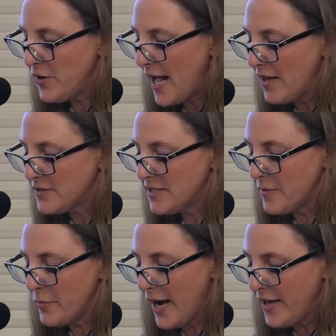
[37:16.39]
house in a
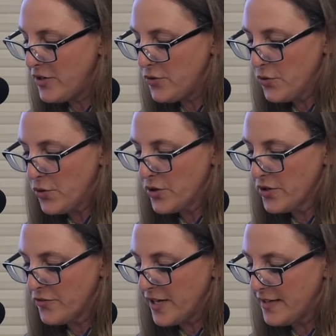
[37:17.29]
brand new quarter
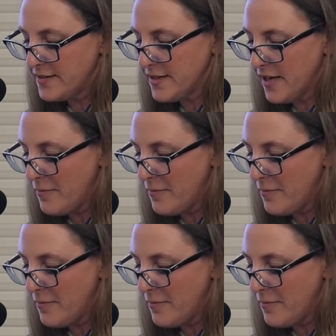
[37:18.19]
of London,